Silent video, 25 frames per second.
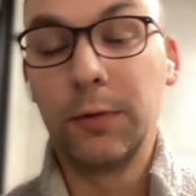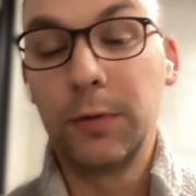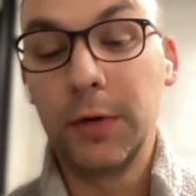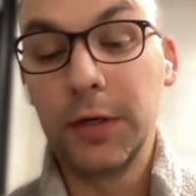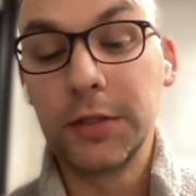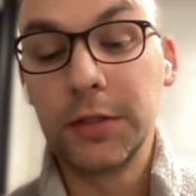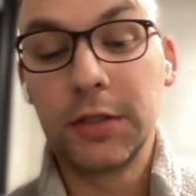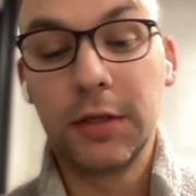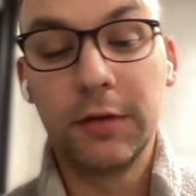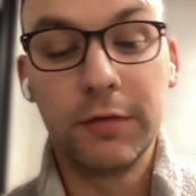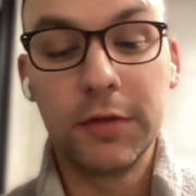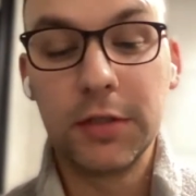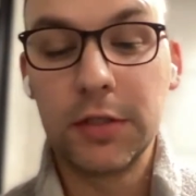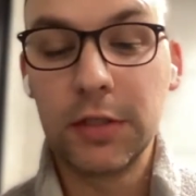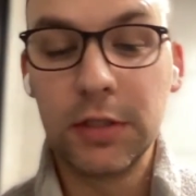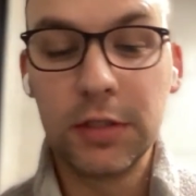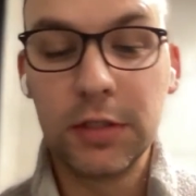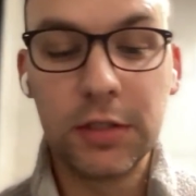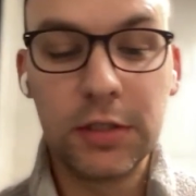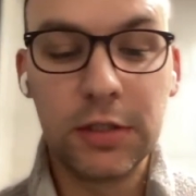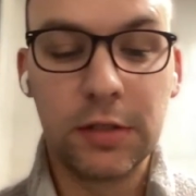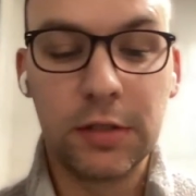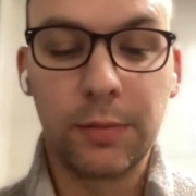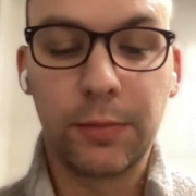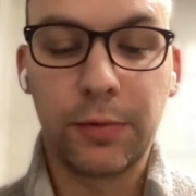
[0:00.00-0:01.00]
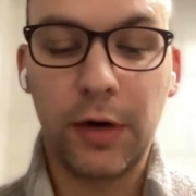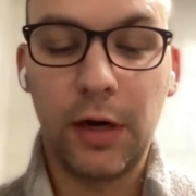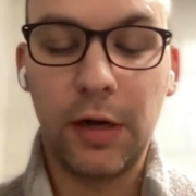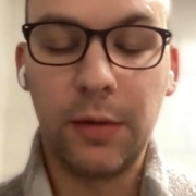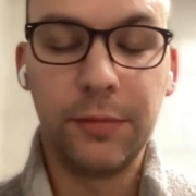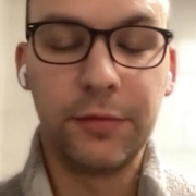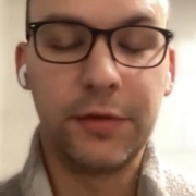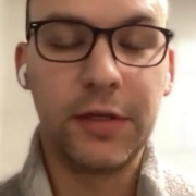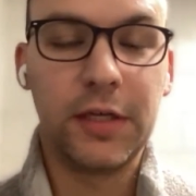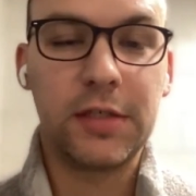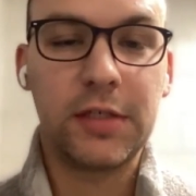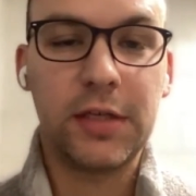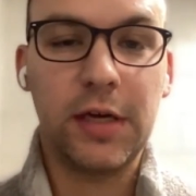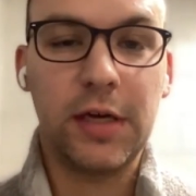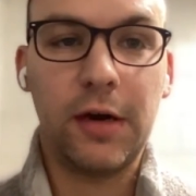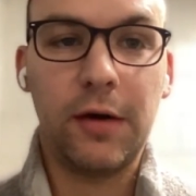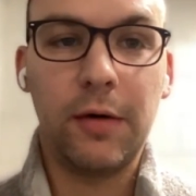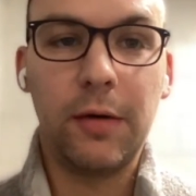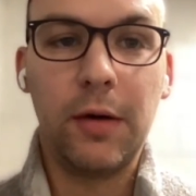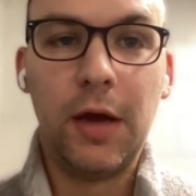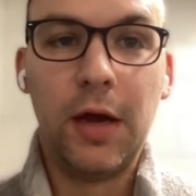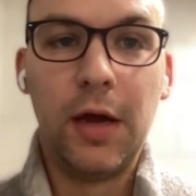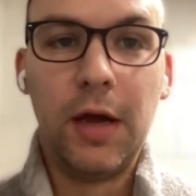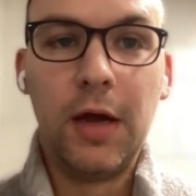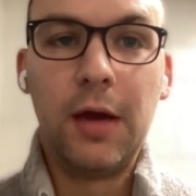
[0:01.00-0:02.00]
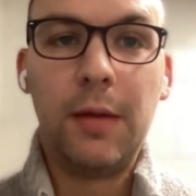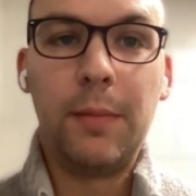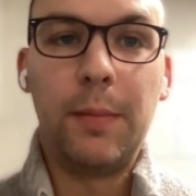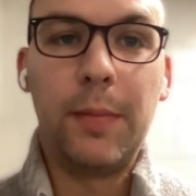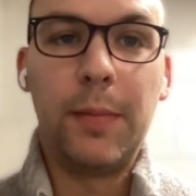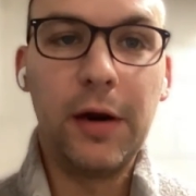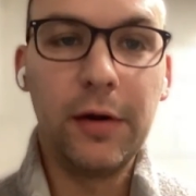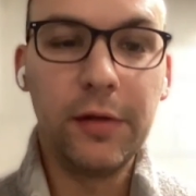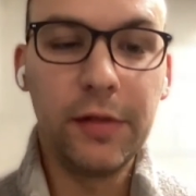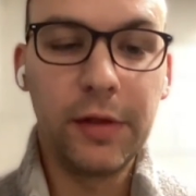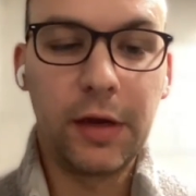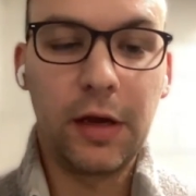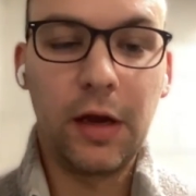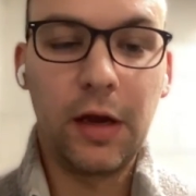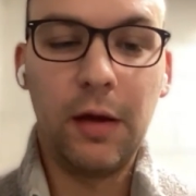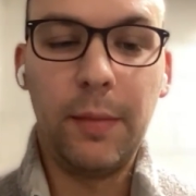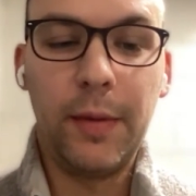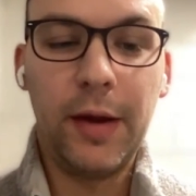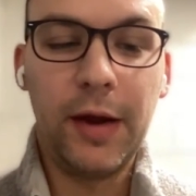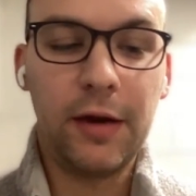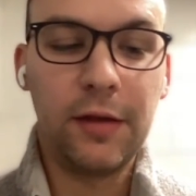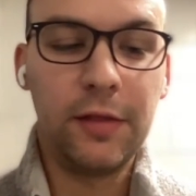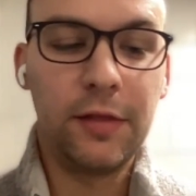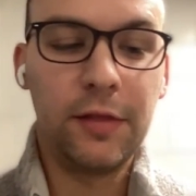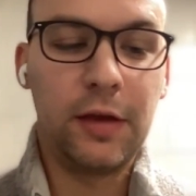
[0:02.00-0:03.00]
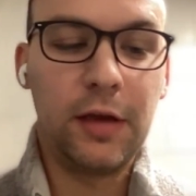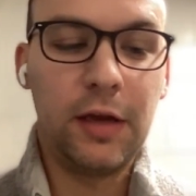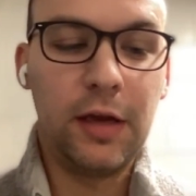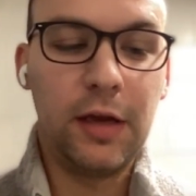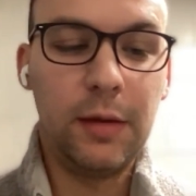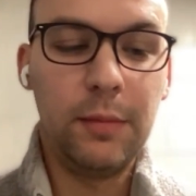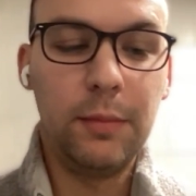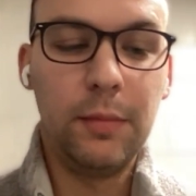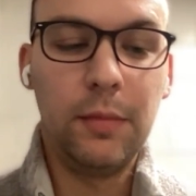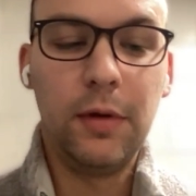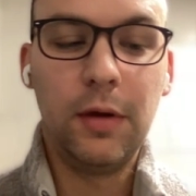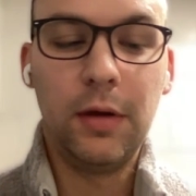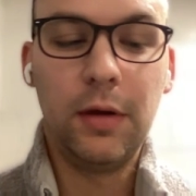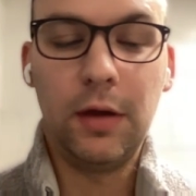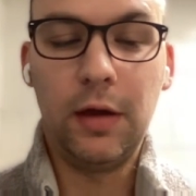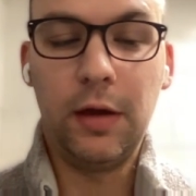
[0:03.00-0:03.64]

It was giving Tennessee some problems. That's how Maryland got back in the game